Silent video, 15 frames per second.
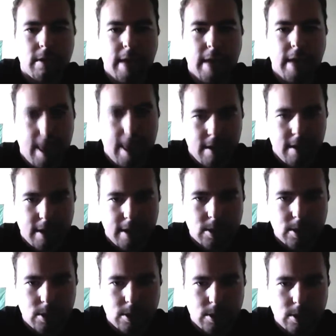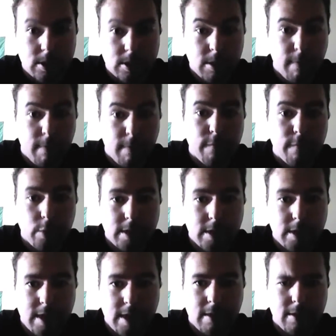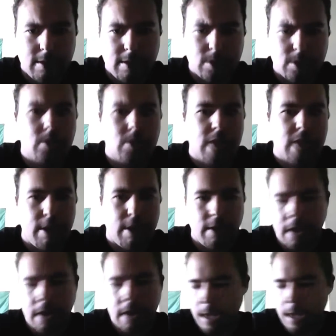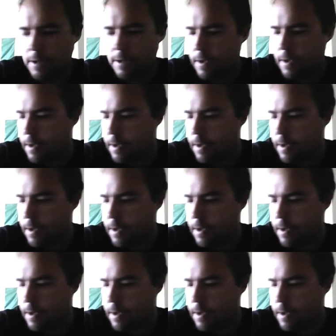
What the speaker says: Again, that's December 14th. It's a Saturday night,